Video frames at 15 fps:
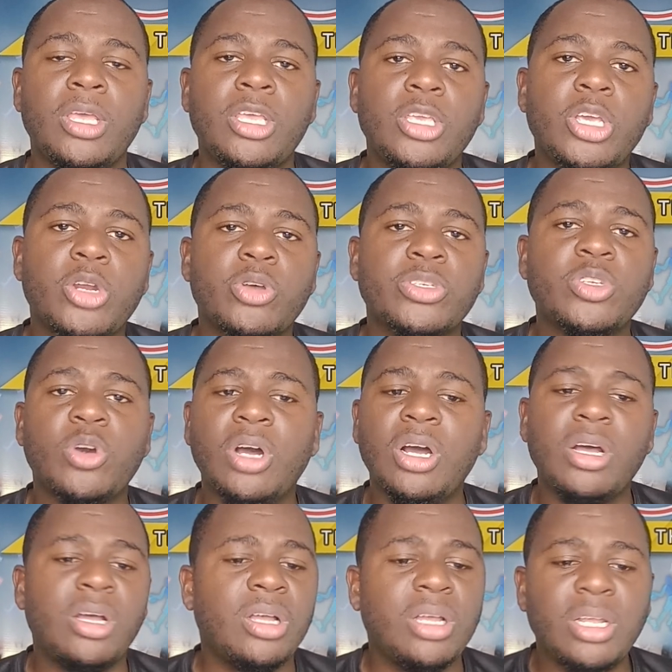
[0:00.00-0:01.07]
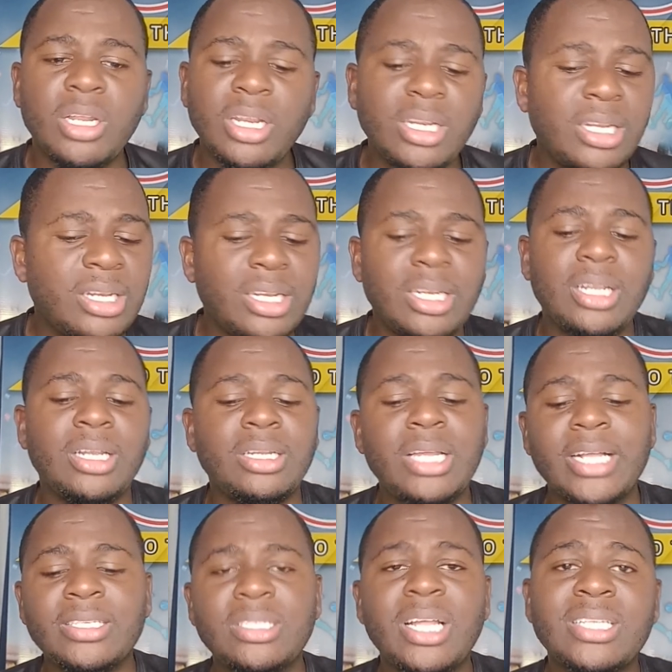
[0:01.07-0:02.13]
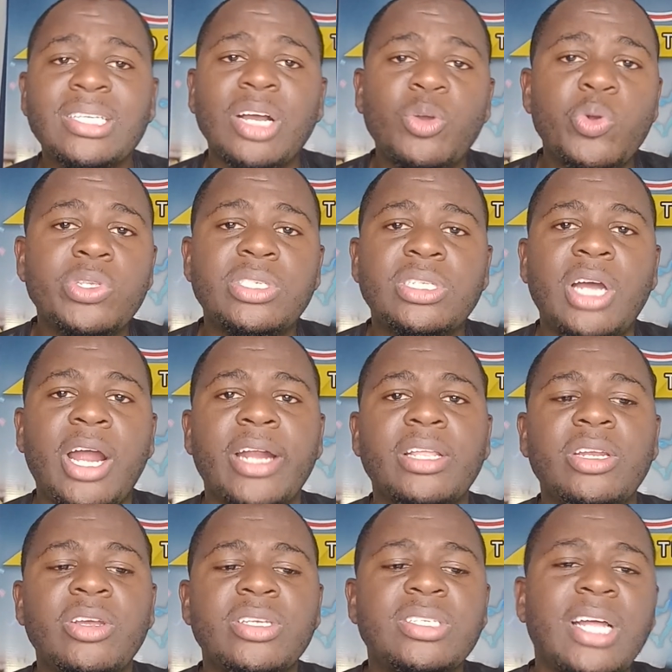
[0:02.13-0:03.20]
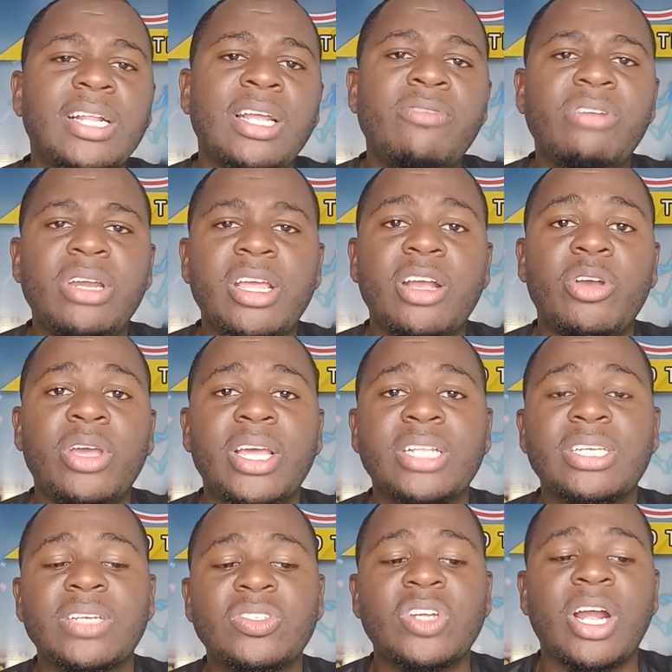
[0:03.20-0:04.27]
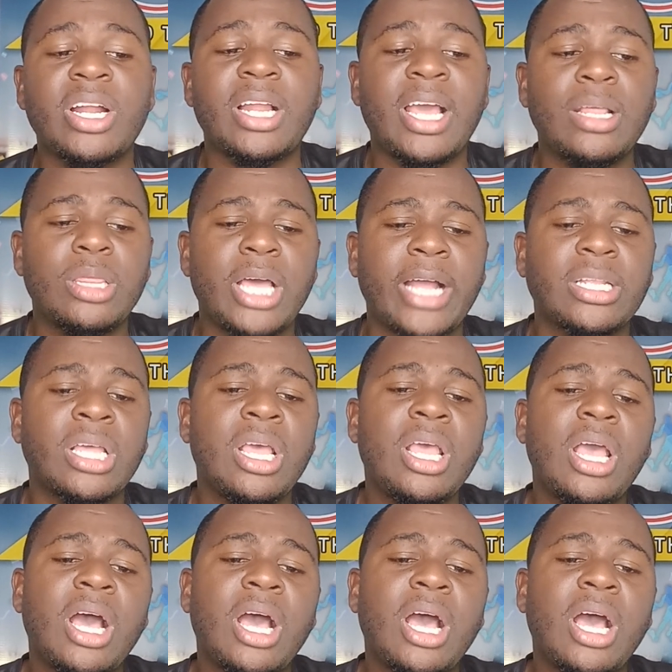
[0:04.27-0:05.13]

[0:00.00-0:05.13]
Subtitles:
You know, so that's a good start. You know, it's not every day you're going to get a start like that.